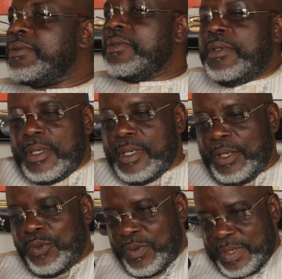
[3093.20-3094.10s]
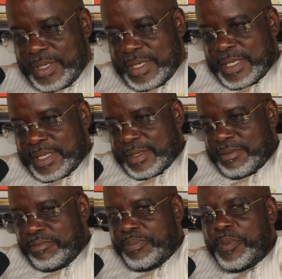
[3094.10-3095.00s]
you, it will,
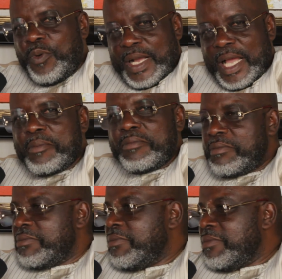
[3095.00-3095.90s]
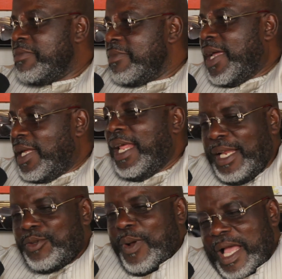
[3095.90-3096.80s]
people will come, eh,
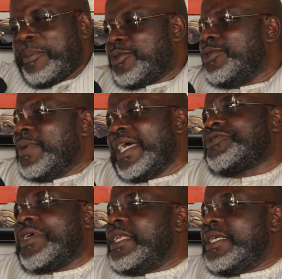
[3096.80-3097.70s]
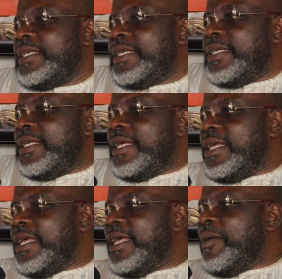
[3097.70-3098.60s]
eh, it will come to you naturally,
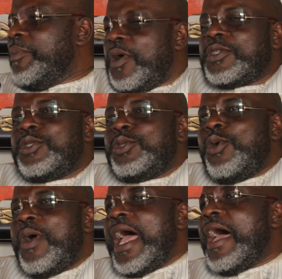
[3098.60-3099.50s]
because you don't